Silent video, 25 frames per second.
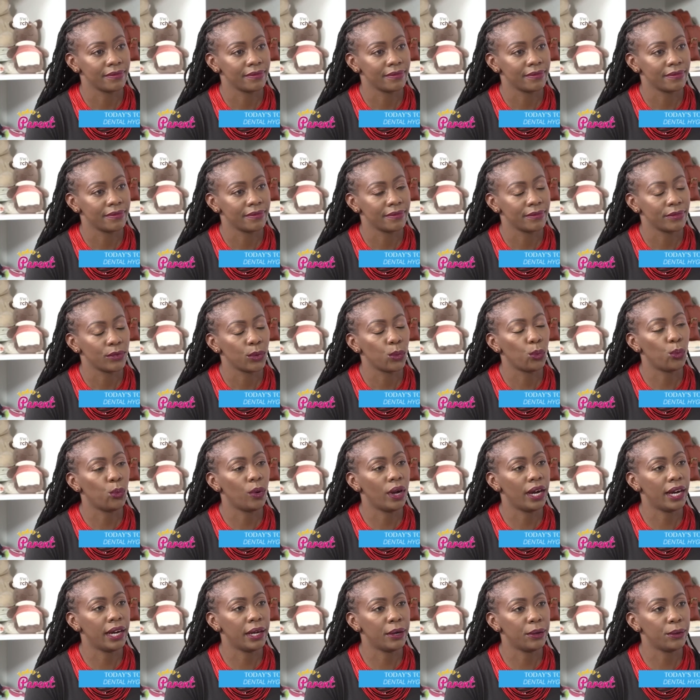of sugar.
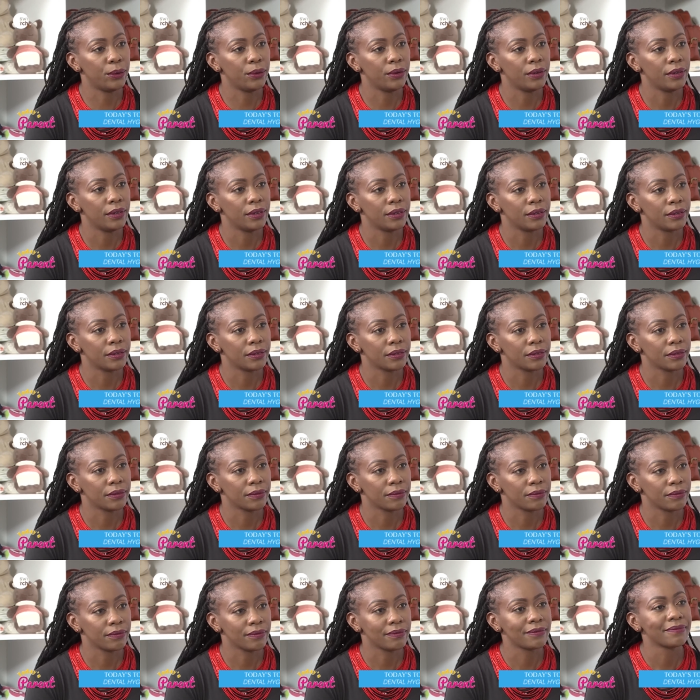Wow! I'm sure you
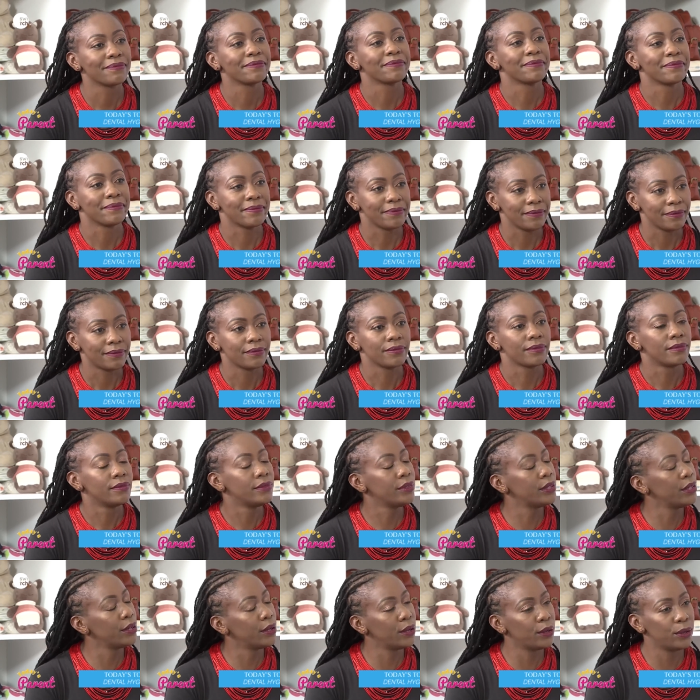don't have five teaspoonfuls
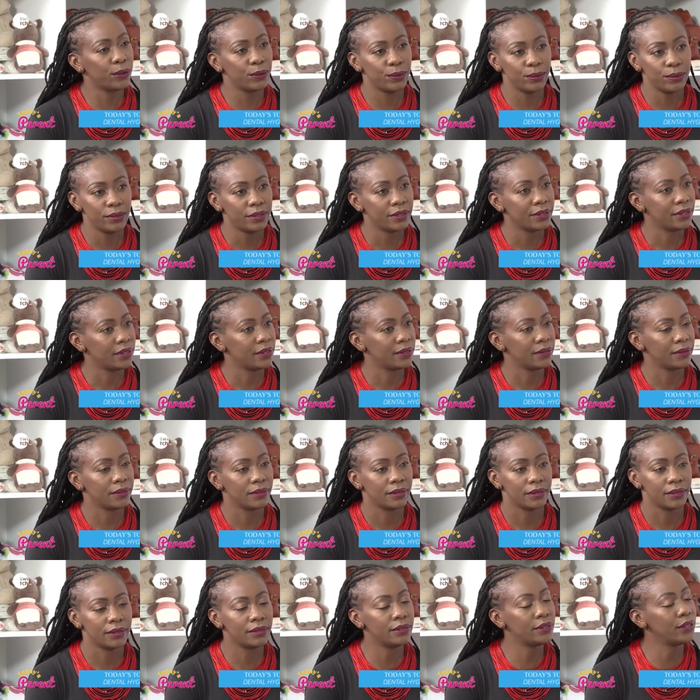no. in your
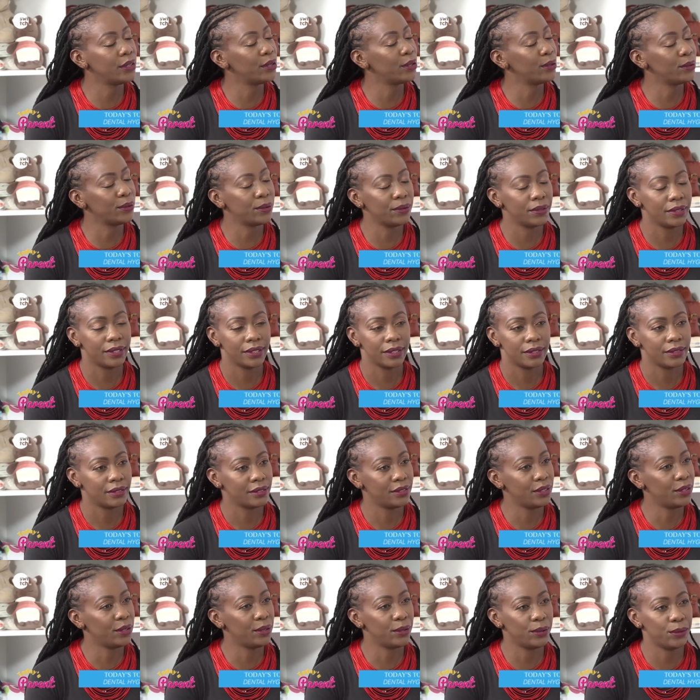sugar, no. your
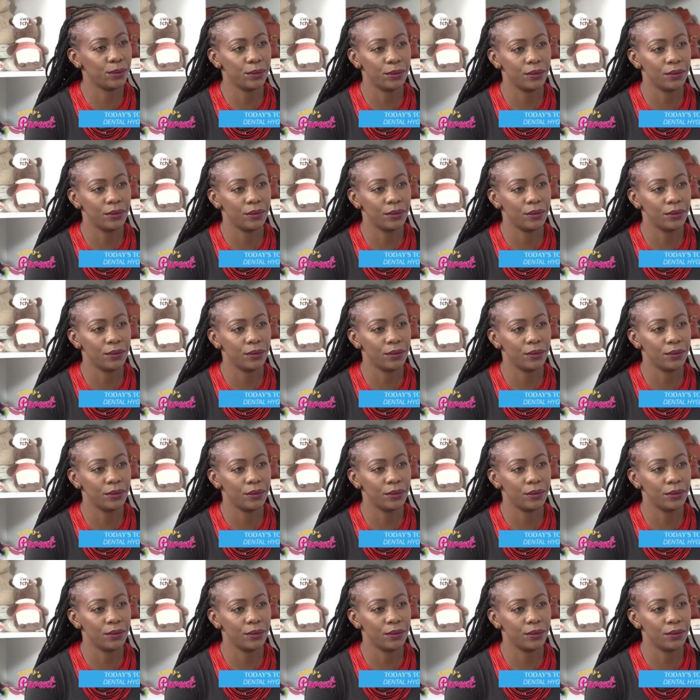coffee or no. your